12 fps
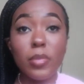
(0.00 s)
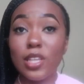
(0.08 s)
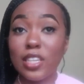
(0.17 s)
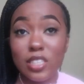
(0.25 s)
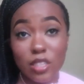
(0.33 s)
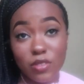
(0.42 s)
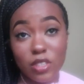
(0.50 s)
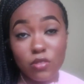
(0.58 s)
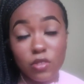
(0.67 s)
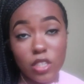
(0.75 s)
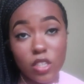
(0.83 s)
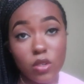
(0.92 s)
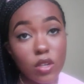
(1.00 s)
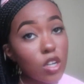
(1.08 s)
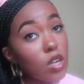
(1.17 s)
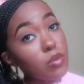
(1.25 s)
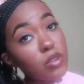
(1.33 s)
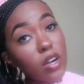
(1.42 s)
But that is it for this video. I
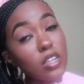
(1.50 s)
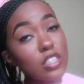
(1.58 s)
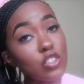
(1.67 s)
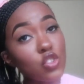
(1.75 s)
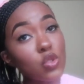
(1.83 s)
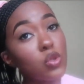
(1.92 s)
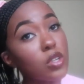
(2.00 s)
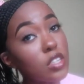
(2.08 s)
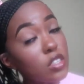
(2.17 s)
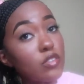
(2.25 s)
hope y'all enjoyed.